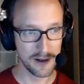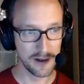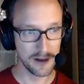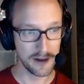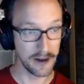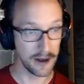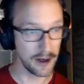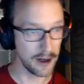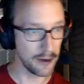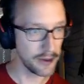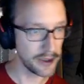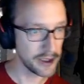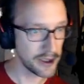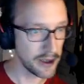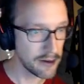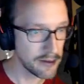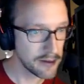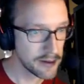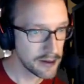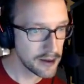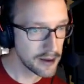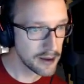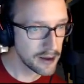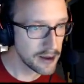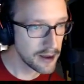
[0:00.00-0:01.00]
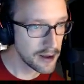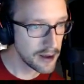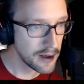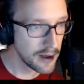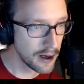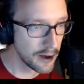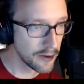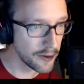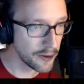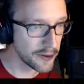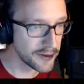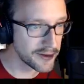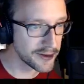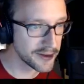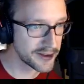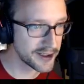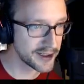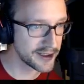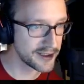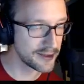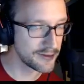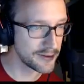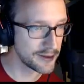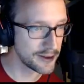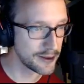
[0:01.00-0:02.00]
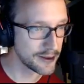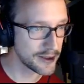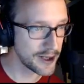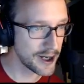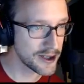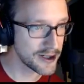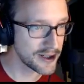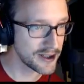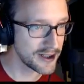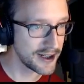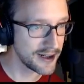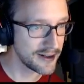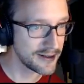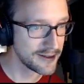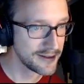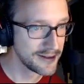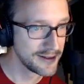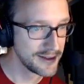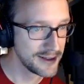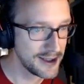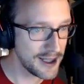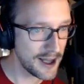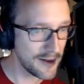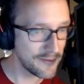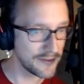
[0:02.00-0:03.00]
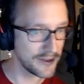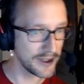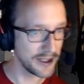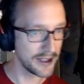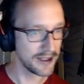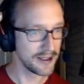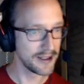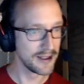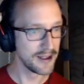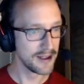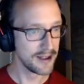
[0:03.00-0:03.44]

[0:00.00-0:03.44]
There we go. Although this looks like a different location now. Lovely.